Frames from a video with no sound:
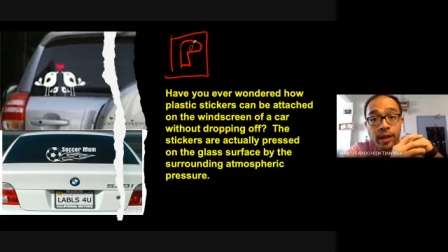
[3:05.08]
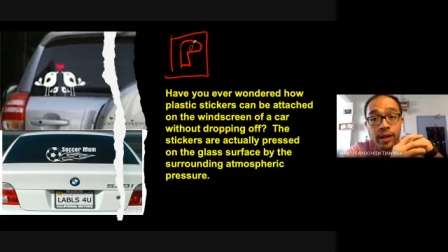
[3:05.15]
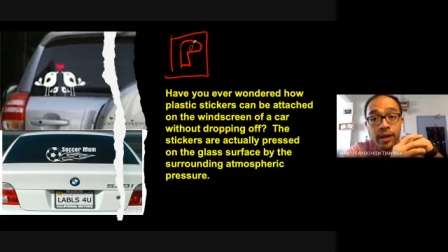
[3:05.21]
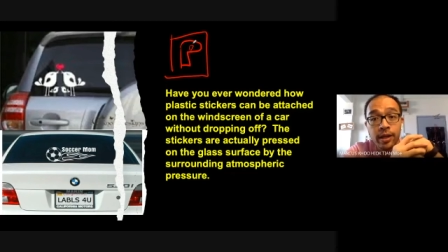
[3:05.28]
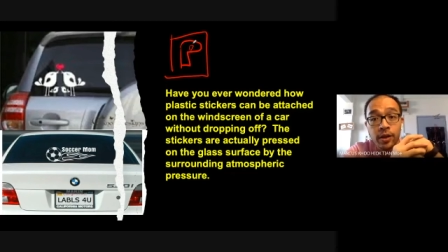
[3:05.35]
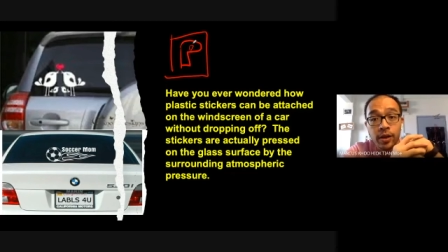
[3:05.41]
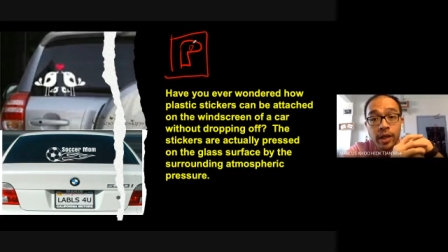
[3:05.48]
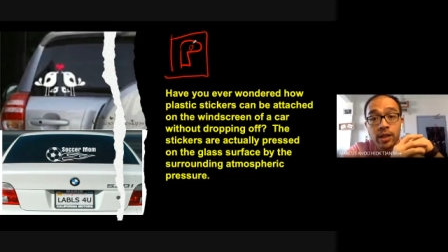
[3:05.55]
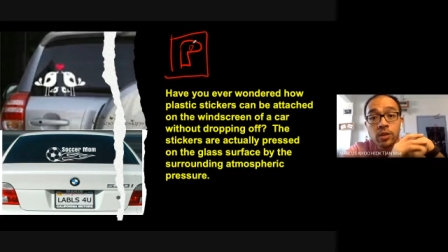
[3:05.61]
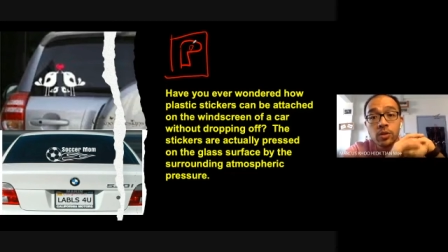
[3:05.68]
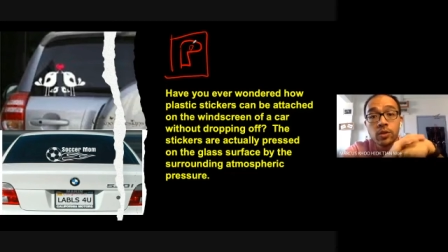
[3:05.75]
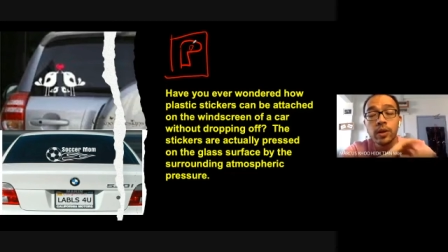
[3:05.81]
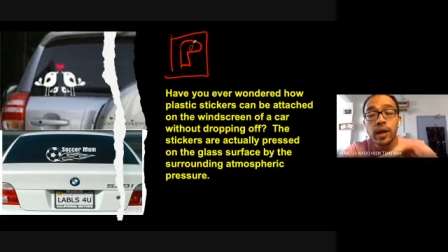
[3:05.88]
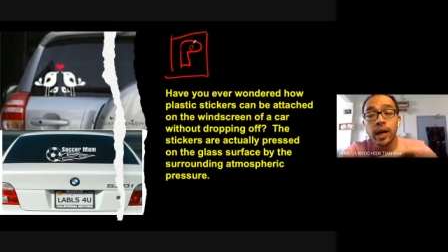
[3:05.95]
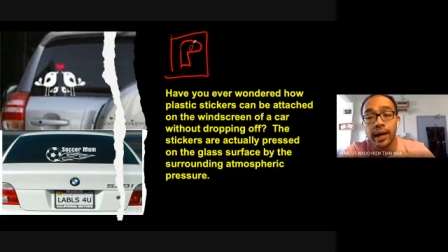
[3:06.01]
Okay,
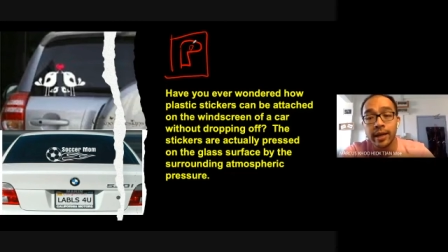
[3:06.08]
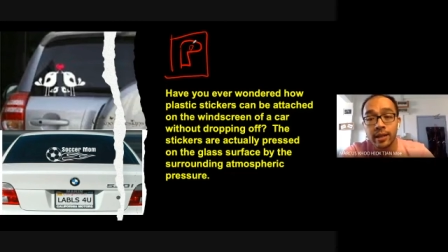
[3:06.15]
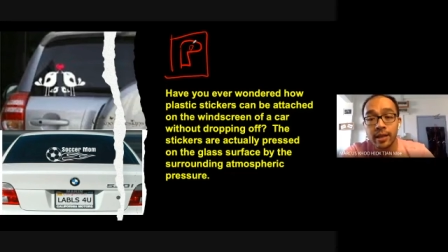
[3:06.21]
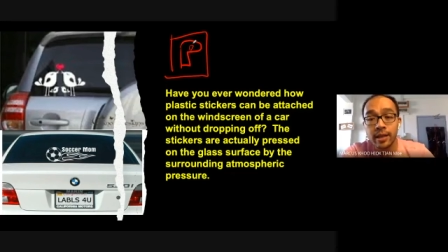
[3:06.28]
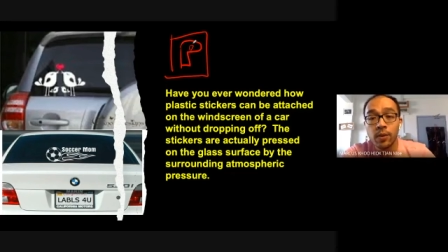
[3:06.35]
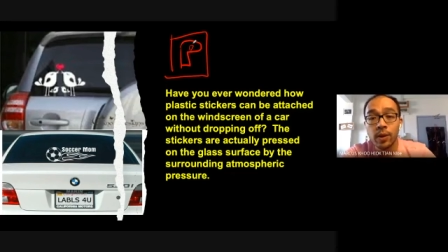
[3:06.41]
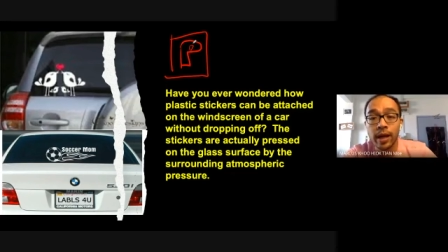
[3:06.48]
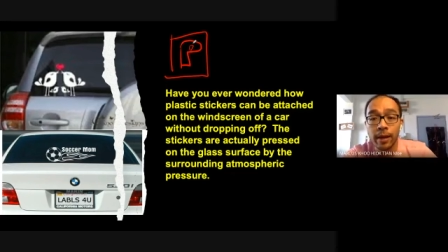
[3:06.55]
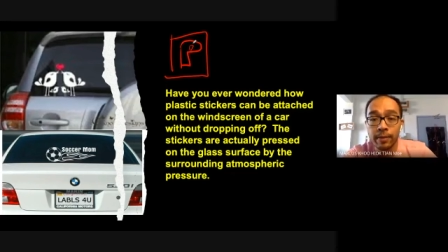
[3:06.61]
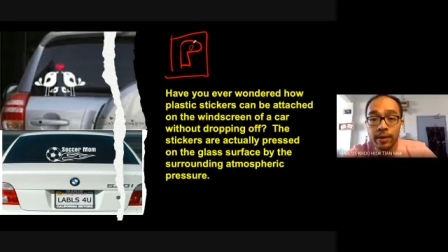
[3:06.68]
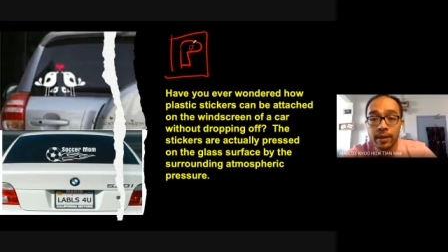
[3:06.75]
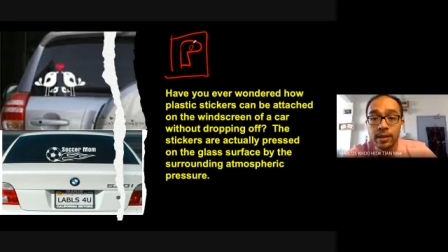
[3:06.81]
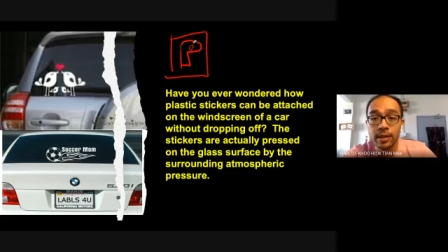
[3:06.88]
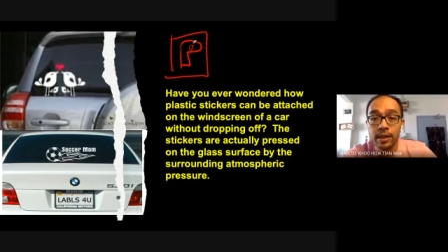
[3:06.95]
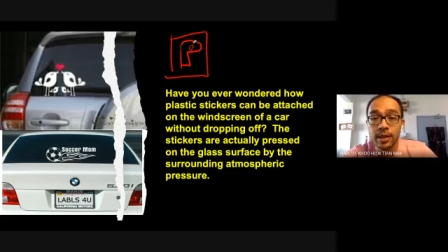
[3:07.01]
so actually what
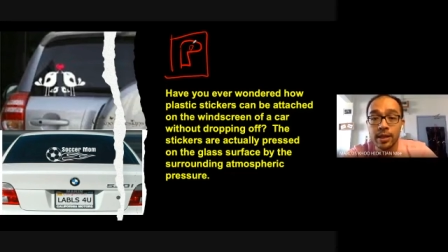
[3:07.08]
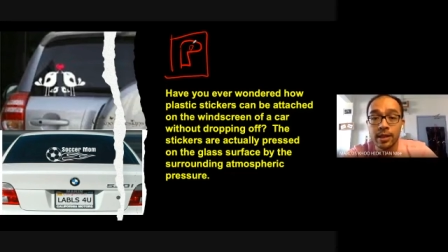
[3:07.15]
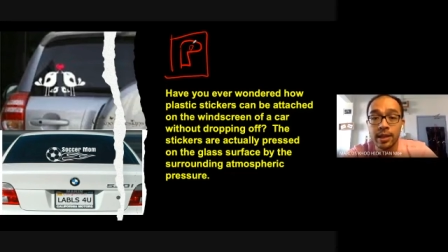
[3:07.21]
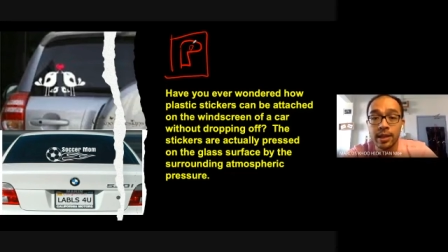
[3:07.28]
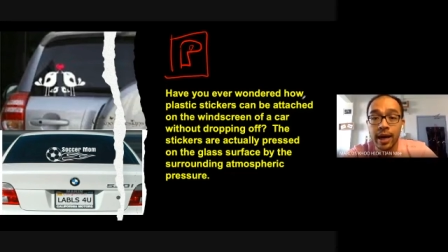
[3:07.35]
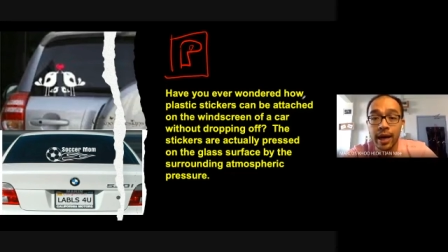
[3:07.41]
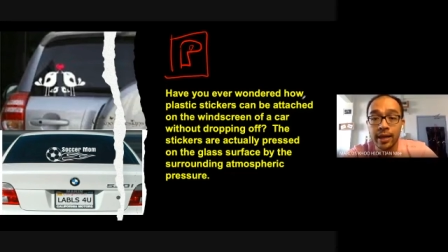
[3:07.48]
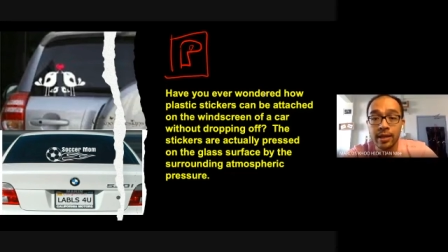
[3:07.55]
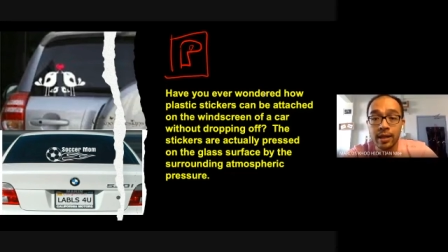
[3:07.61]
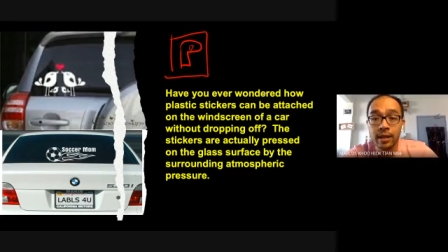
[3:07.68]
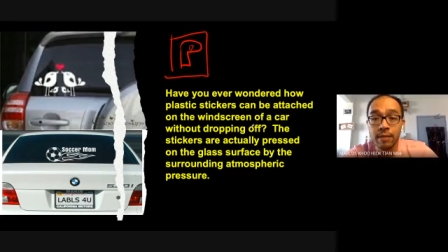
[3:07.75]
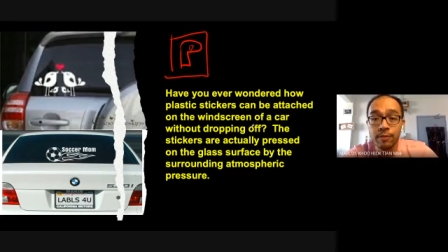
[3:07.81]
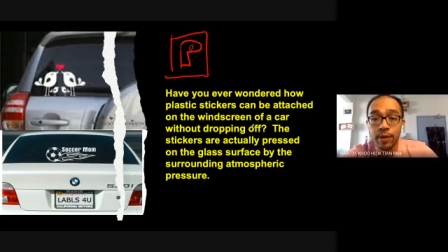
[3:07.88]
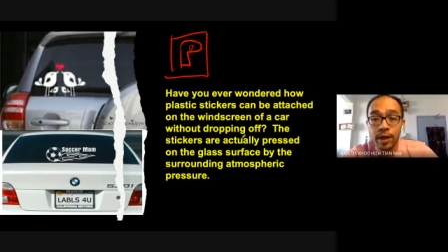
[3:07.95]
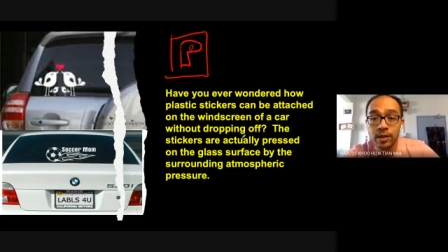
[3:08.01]
happens is they are actually
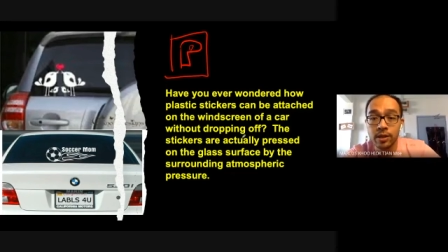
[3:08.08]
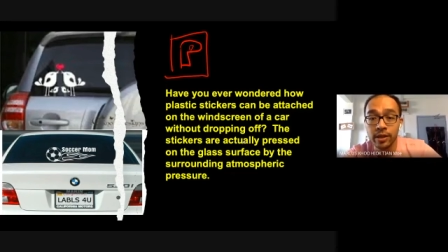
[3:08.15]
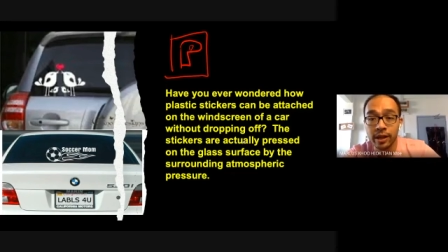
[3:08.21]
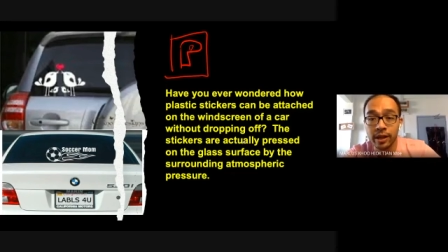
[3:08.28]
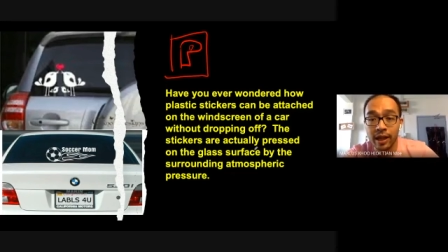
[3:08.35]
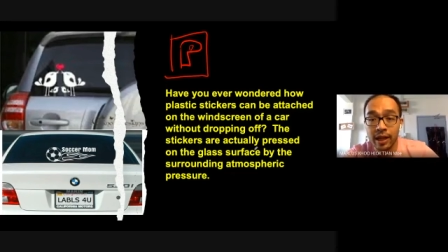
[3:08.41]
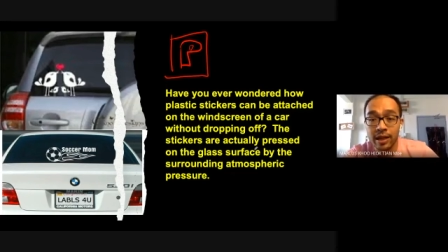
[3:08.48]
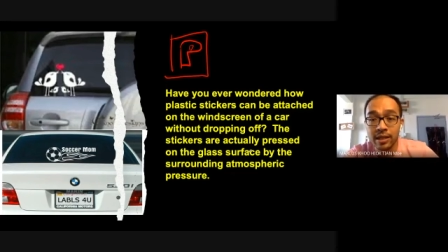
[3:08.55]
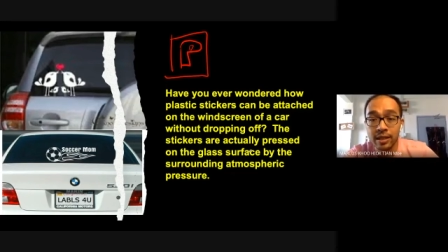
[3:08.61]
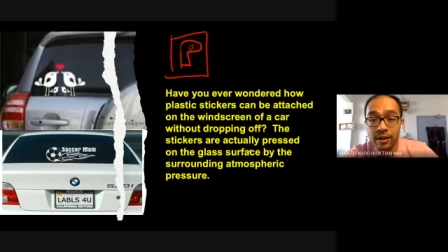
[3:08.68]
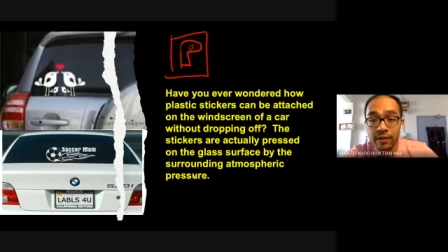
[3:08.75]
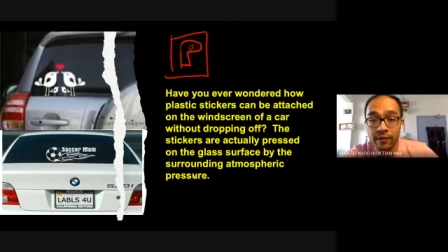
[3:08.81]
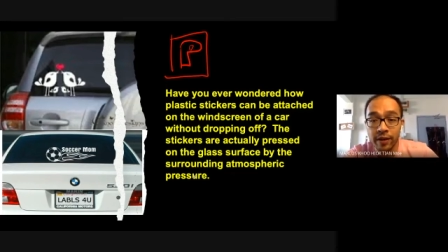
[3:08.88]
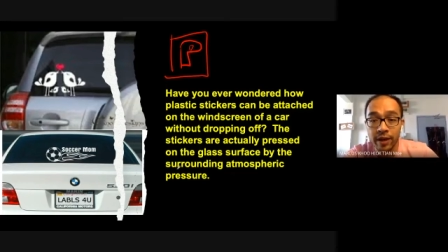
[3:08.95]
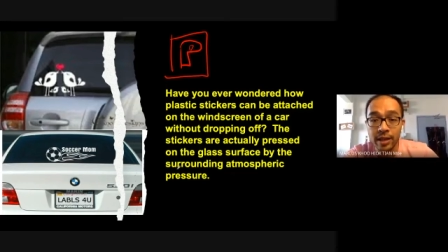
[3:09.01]
pressed on the glass
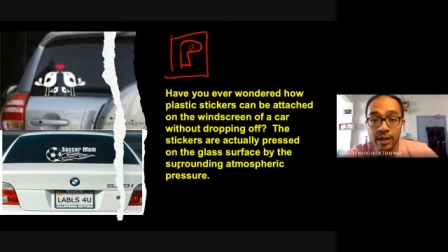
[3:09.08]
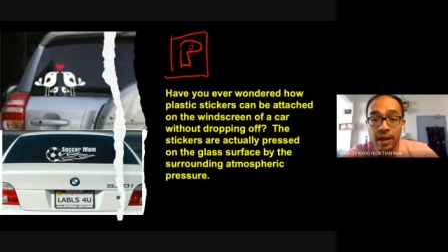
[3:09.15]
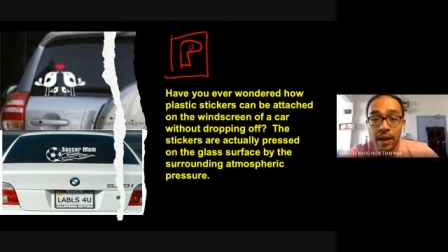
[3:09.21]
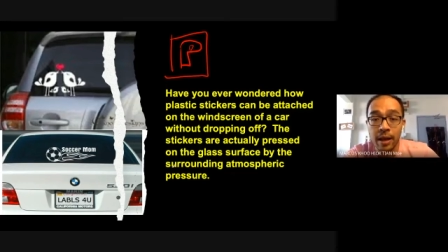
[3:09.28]
surface